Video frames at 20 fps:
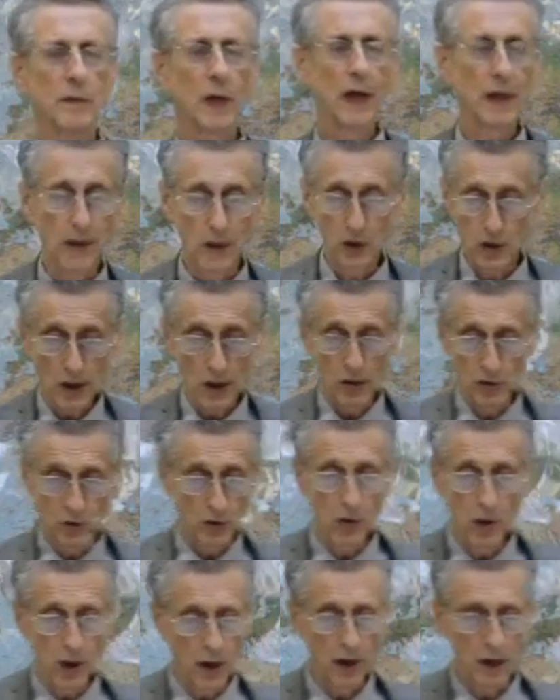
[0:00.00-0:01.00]
And he shows
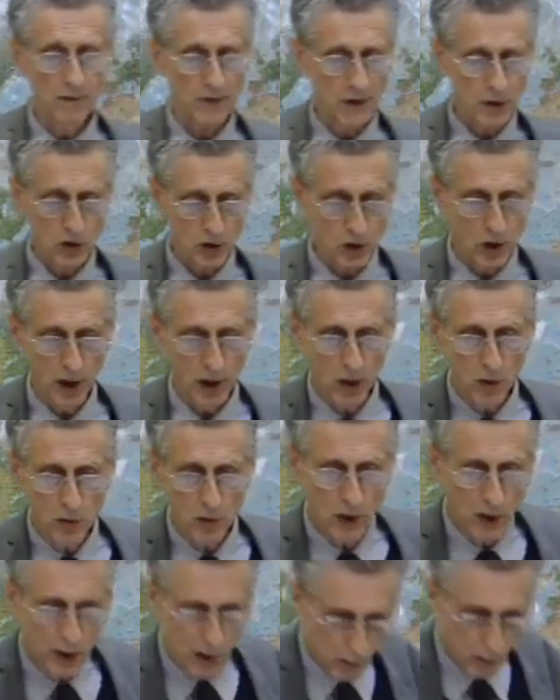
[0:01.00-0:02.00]
graphs to show
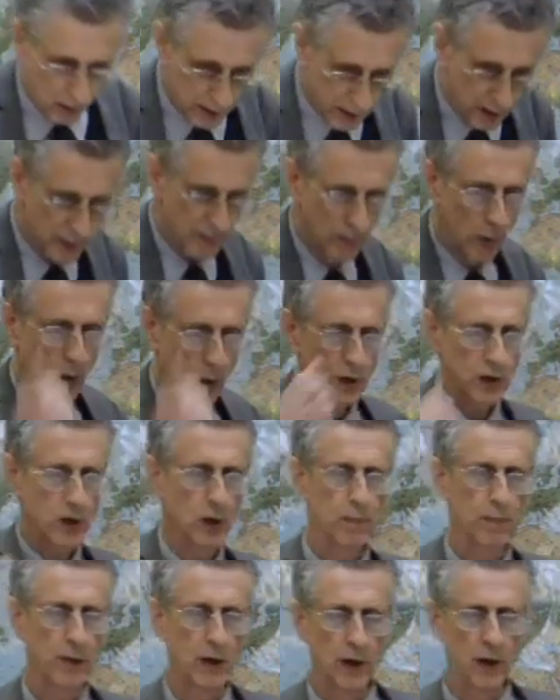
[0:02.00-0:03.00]
when there's more
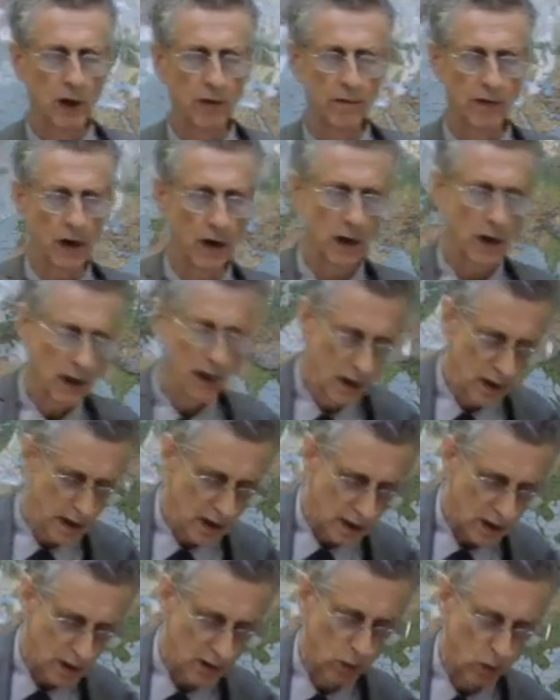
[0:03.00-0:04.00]
supernovae,
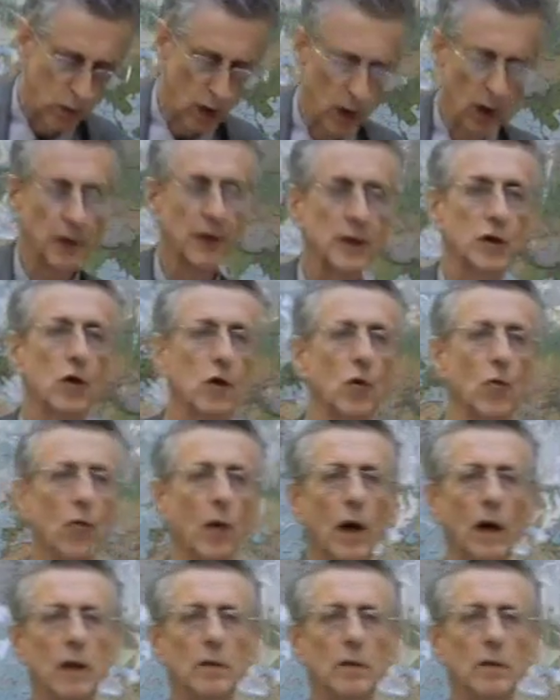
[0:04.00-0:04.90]
the world is cooler.